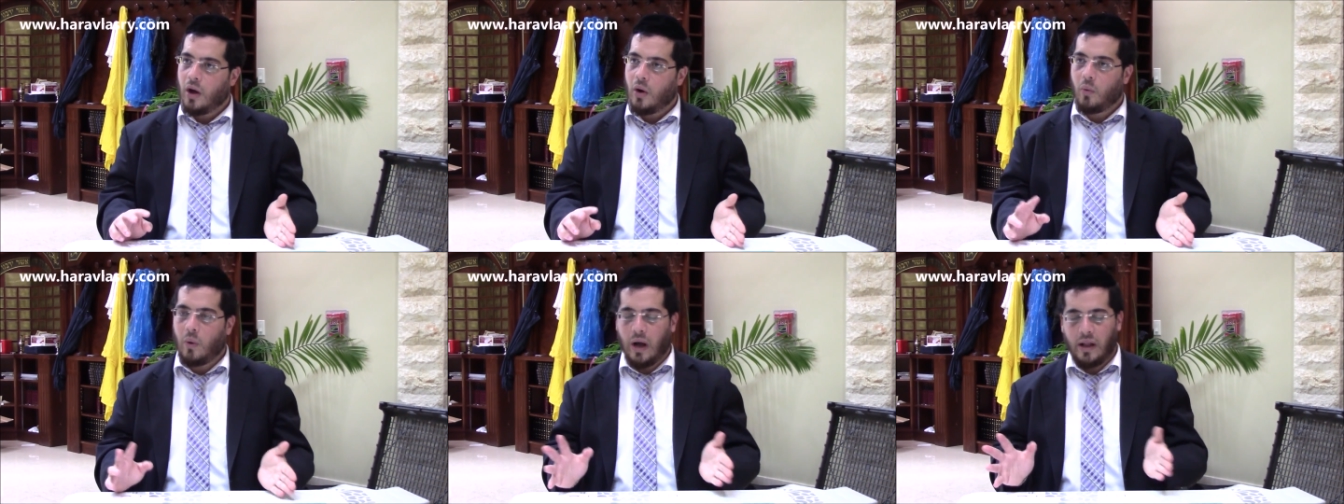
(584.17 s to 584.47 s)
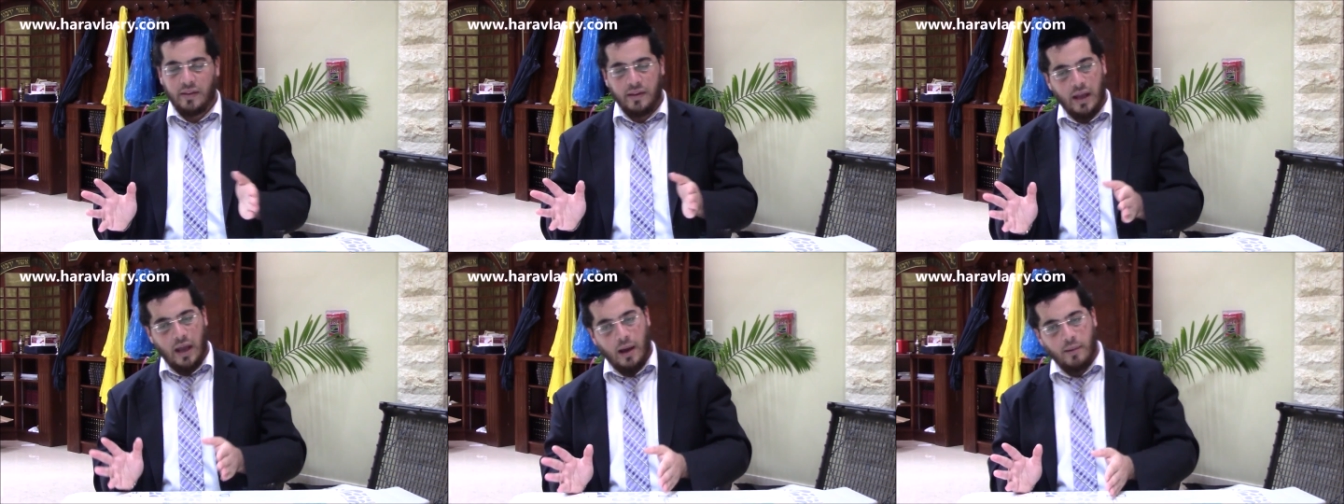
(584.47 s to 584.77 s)

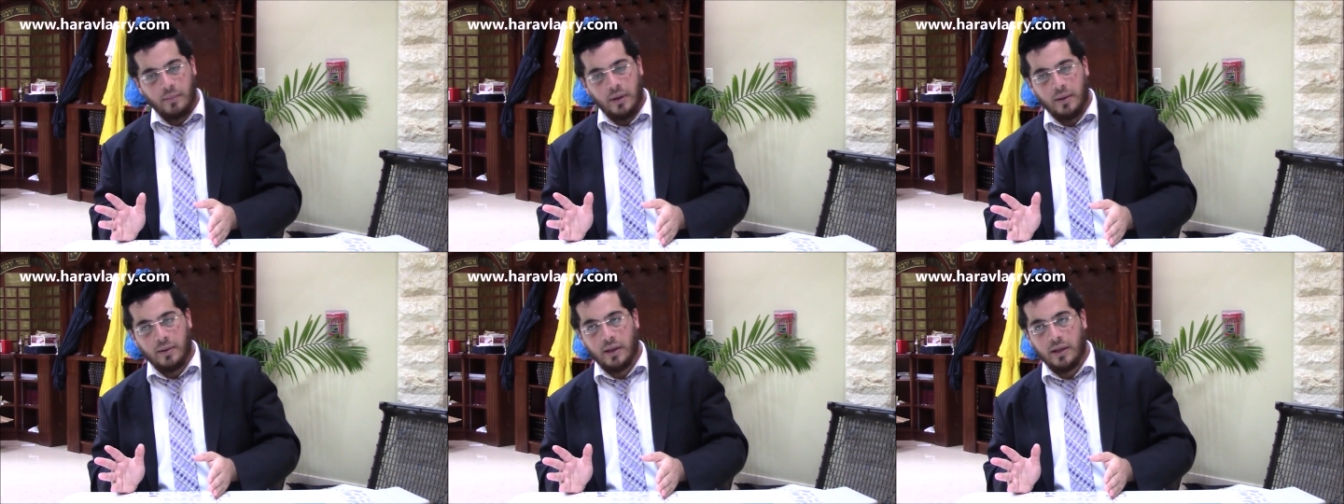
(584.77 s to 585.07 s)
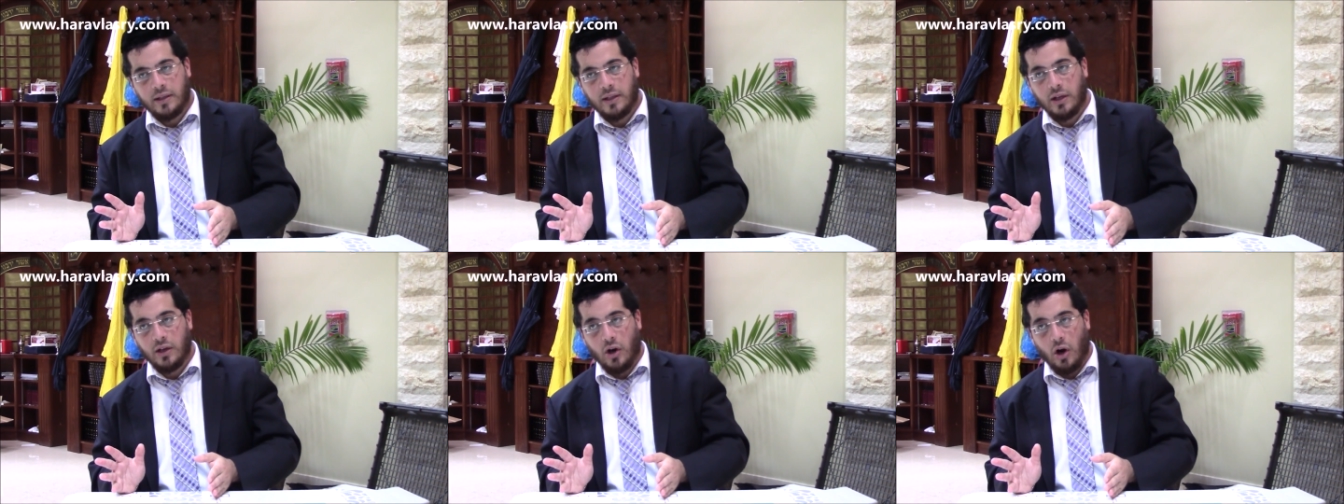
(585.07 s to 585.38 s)
One day I'm
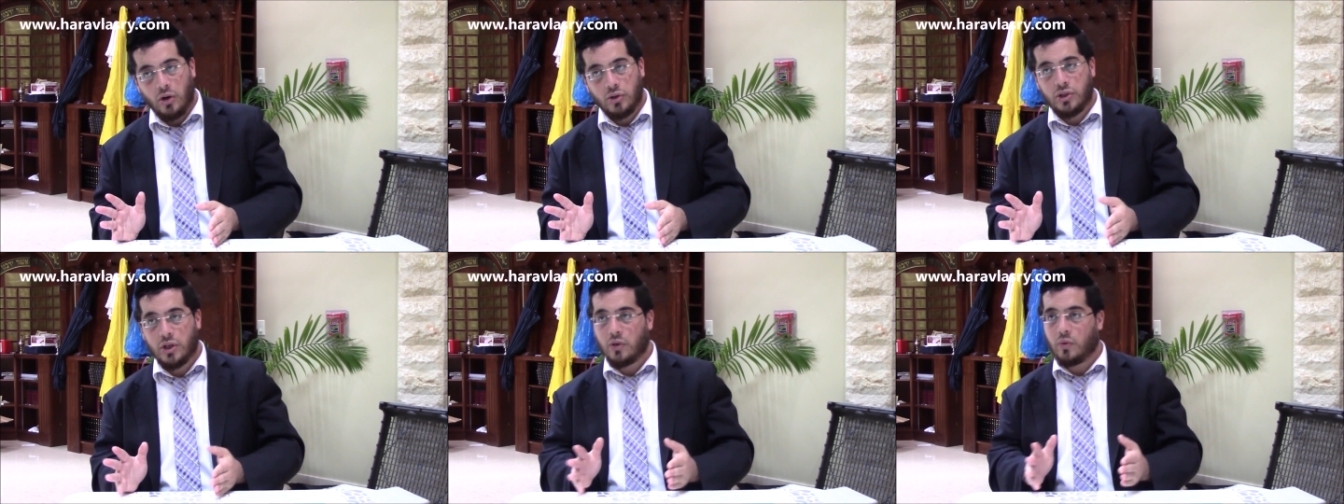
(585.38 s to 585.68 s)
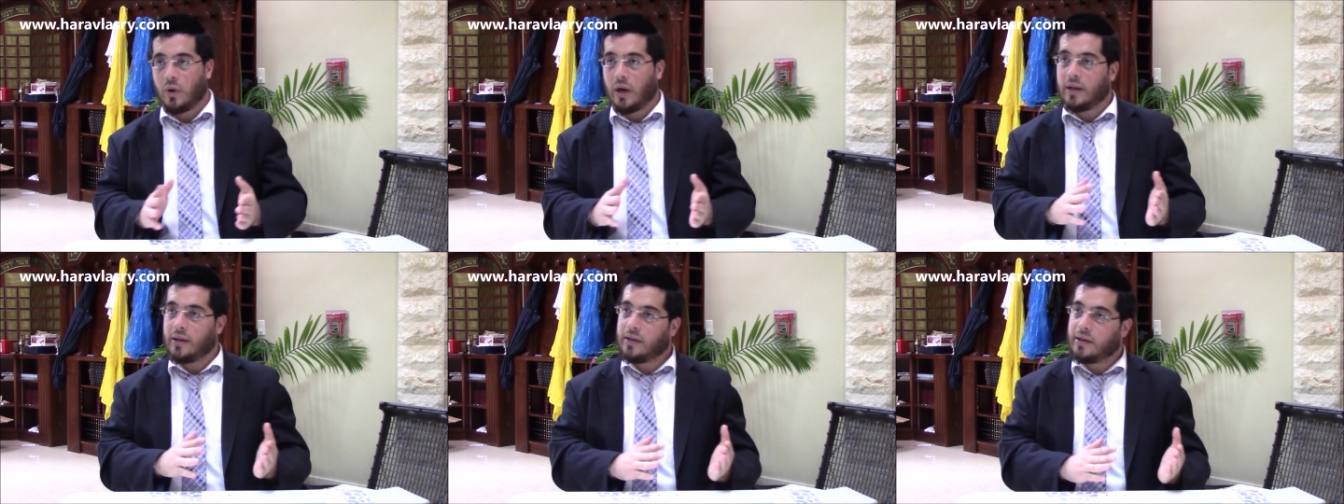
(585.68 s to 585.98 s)
eating kosher,
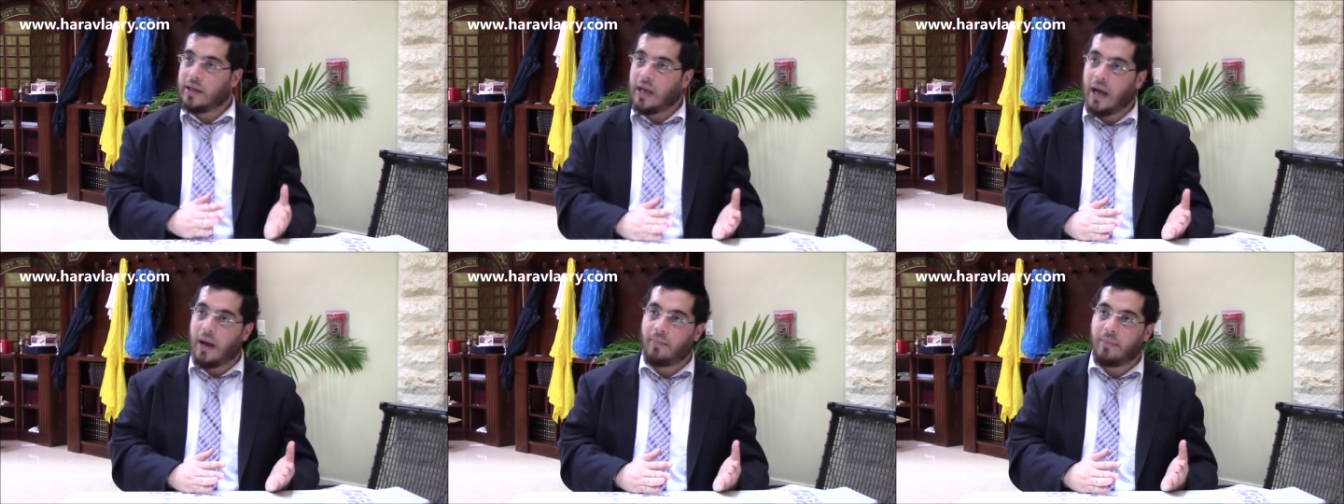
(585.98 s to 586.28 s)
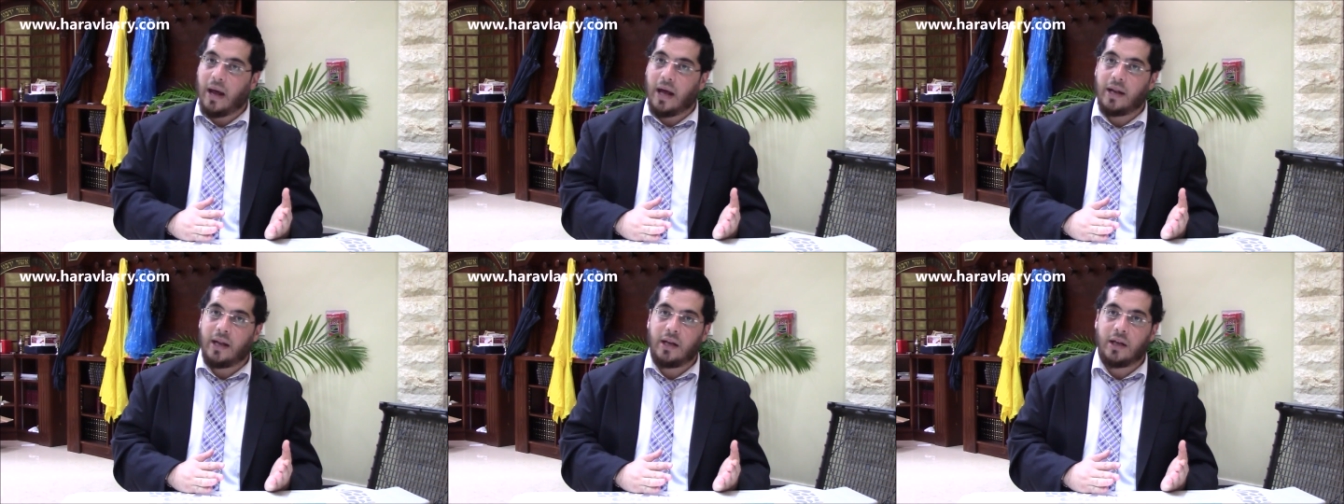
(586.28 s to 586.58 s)
one day I'm
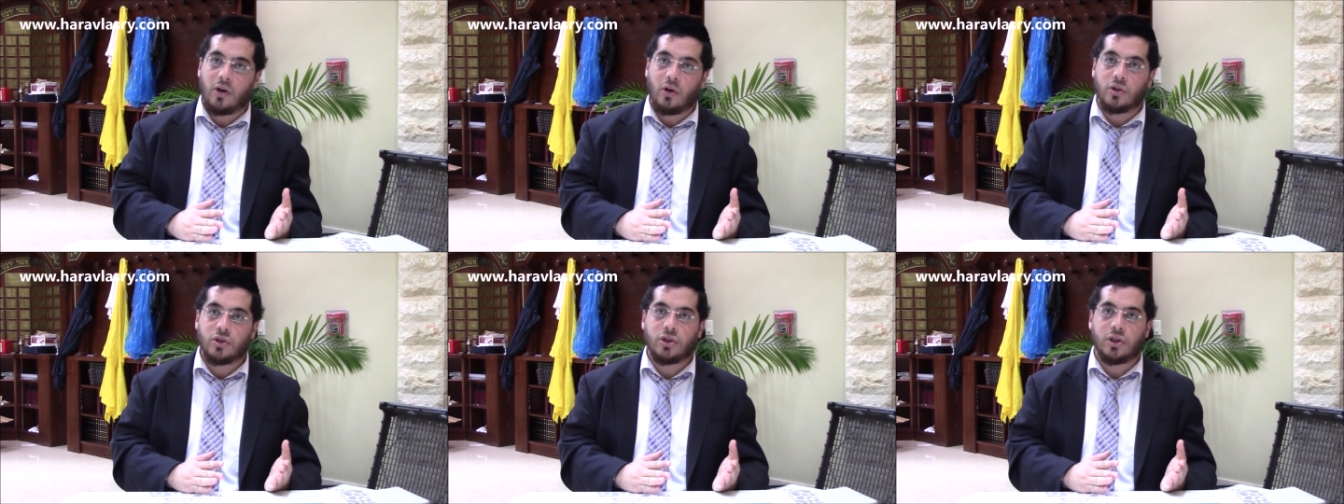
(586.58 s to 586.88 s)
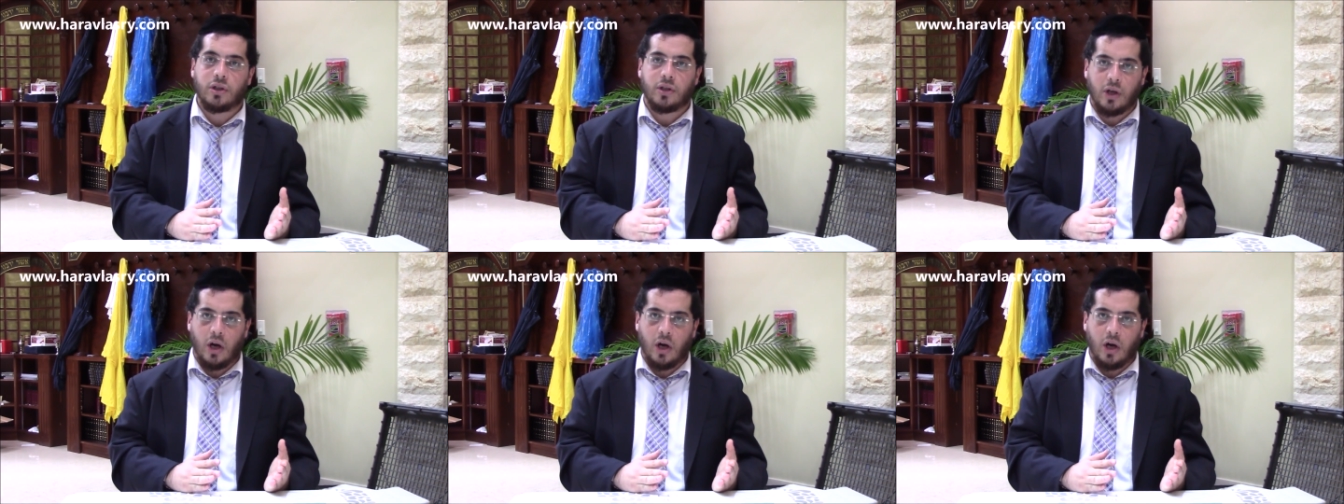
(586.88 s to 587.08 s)
not eating kosher.